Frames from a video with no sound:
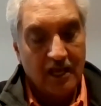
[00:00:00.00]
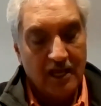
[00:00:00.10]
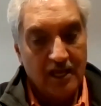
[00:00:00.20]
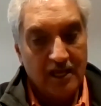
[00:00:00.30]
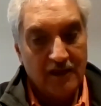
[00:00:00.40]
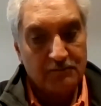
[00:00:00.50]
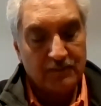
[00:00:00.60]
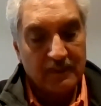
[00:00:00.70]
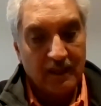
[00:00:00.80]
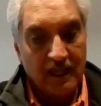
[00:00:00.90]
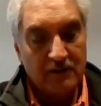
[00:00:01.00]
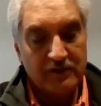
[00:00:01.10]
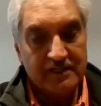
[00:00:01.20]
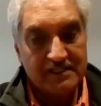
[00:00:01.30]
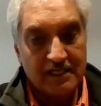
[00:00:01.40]
Um, and
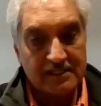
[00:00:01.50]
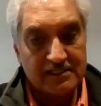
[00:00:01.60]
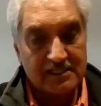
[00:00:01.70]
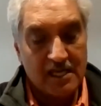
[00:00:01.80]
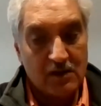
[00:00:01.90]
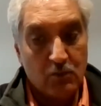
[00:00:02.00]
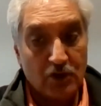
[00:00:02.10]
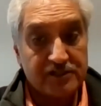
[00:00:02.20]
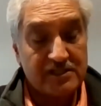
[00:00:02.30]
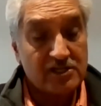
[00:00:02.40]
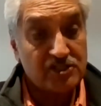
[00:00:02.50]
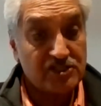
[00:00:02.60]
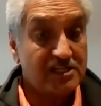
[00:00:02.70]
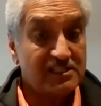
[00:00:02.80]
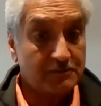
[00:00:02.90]
we discussed what
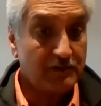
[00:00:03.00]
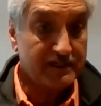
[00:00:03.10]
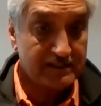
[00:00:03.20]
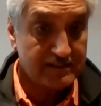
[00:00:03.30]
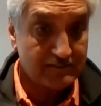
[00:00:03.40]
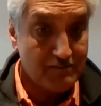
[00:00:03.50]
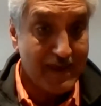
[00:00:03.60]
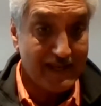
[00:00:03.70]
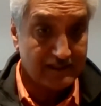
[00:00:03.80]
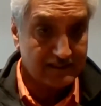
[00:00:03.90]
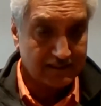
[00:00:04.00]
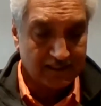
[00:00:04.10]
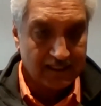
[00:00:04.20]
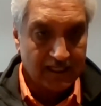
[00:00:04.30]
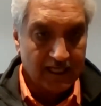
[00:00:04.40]
shin splints meant.
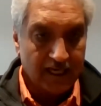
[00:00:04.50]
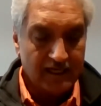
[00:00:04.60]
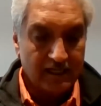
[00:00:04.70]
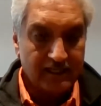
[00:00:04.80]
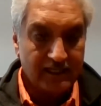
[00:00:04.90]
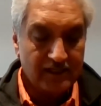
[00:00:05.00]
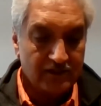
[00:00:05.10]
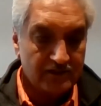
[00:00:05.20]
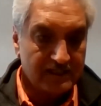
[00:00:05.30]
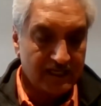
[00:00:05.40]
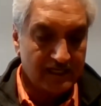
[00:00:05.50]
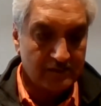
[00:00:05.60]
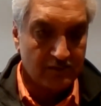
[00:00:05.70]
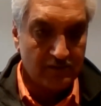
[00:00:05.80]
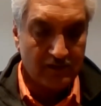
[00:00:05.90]
And I think in those
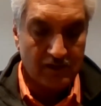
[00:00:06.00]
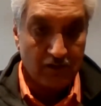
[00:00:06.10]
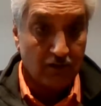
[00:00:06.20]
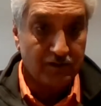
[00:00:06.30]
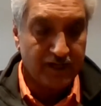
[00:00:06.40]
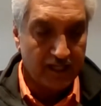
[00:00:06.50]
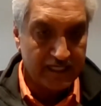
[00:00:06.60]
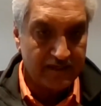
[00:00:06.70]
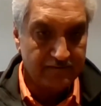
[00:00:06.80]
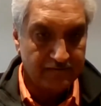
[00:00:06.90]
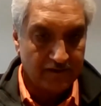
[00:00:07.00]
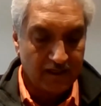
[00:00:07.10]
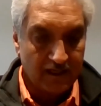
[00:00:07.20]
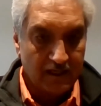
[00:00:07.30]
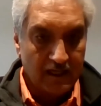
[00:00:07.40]
days we were all naive
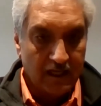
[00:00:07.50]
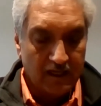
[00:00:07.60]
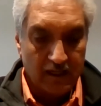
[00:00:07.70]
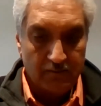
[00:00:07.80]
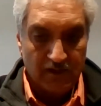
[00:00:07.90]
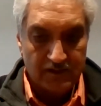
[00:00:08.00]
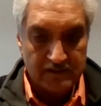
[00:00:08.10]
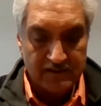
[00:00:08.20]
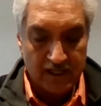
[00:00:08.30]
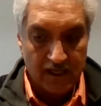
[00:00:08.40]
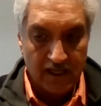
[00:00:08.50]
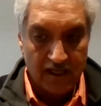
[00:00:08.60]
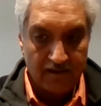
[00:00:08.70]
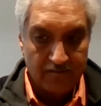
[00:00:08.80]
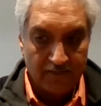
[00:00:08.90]
because
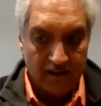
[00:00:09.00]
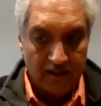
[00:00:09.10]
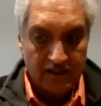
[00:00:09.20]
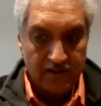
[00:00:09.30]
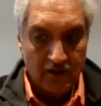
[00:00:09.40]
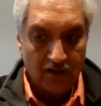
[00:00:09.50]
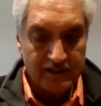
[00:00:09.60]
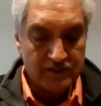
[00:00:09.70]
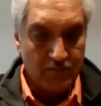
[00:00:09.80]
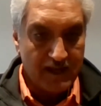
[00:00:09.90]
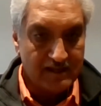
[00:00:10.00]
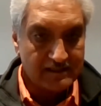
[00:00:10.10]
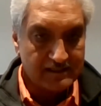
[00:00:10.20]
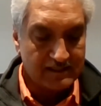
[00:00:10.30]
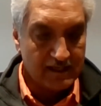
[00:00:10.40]
the knowledge
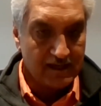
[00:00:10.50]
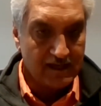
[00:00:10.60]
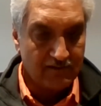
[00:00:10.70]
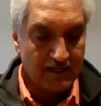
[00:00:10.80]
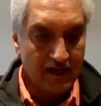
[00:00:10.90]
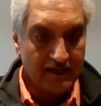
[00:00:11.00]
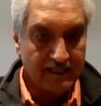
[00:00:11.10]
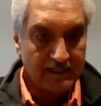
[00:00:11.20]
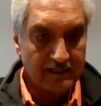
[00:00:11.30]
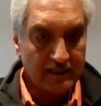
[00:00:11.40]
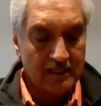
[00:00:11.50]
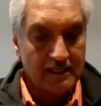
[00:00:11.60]
base uh, regarding